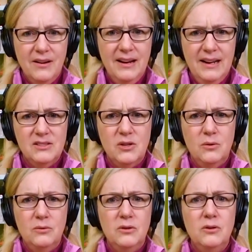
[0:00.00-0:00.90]
right? And
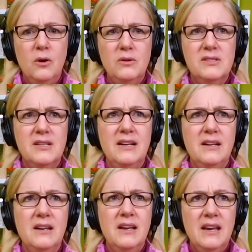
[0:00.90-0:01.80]
so
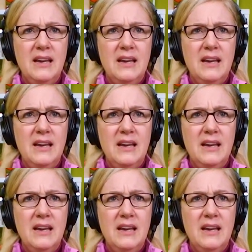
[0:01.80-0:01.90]
noticing